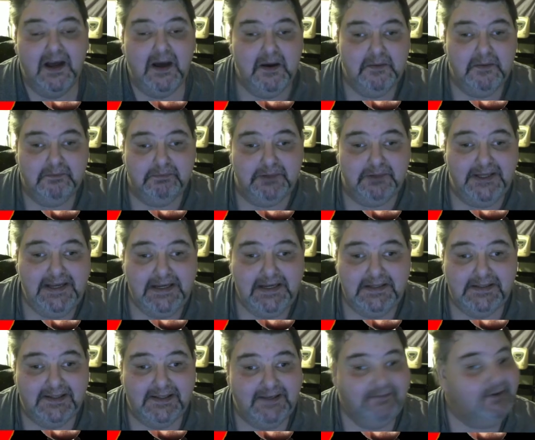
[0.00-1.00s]
Please
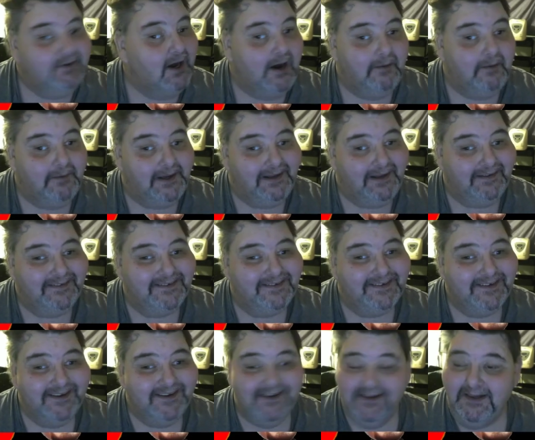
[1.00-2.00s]
leave comments.
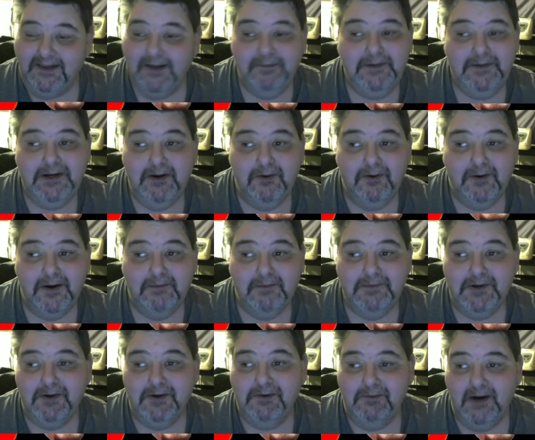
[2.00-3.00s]
Let me know what I'm
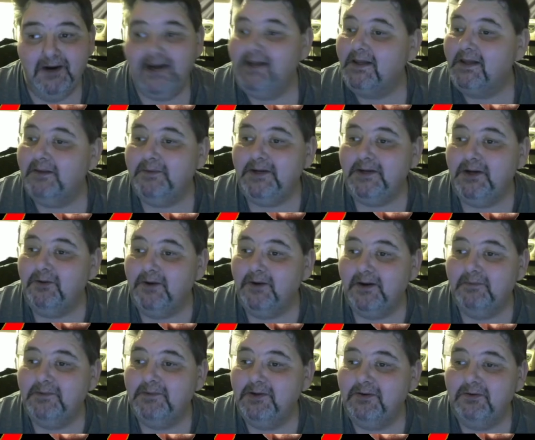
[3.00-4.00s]
doing right. Let me know what I'm
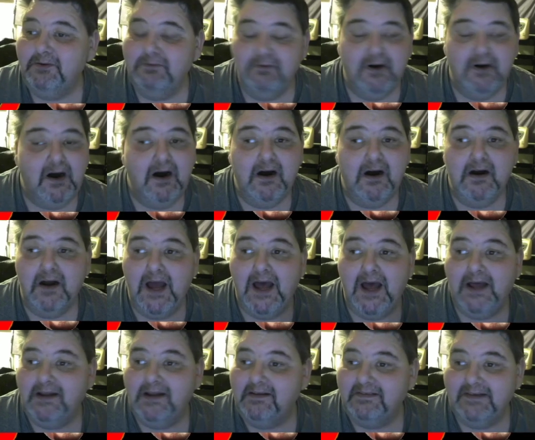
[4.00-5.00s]
doing wrong
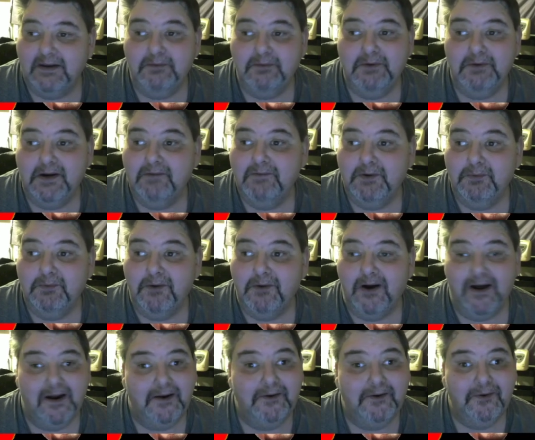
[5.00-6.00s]
and say whatever you
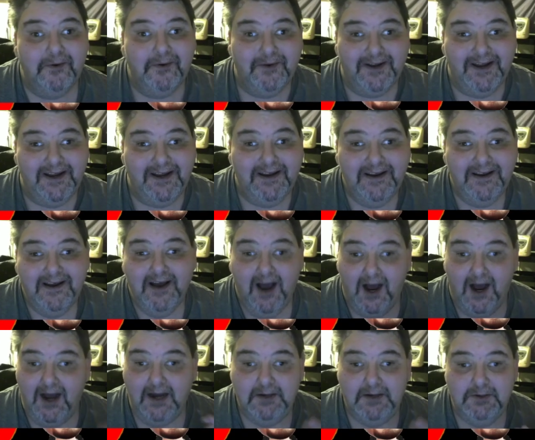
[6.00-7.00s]
want. Okay?
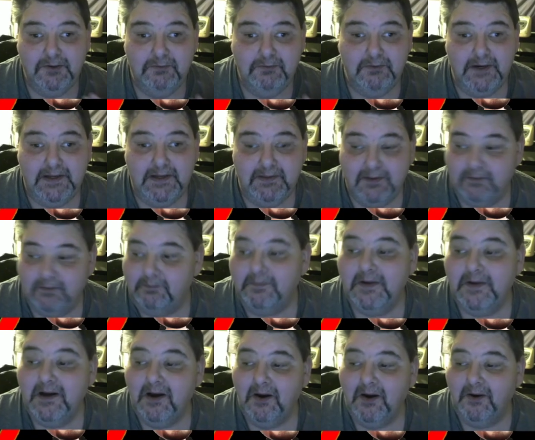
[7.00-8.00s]
I do read them.
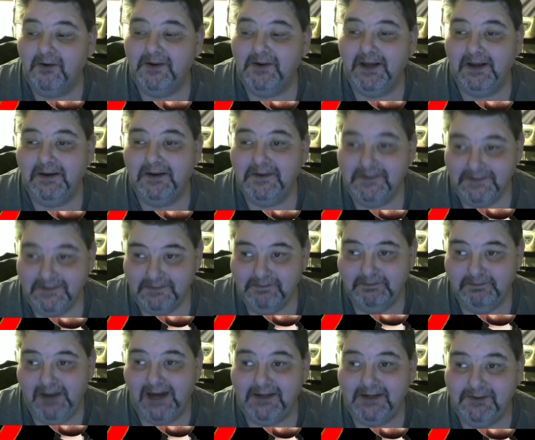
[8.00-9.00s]
Okay,
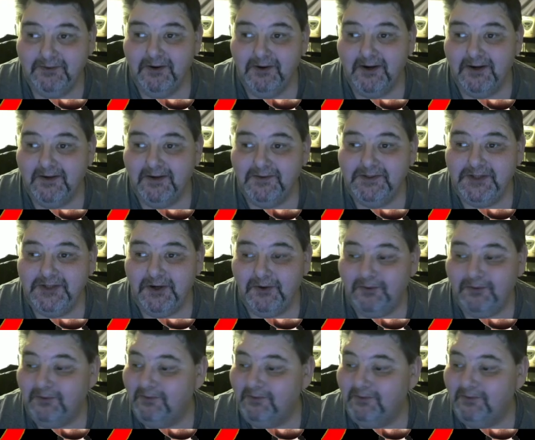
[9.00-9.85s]
back to our show.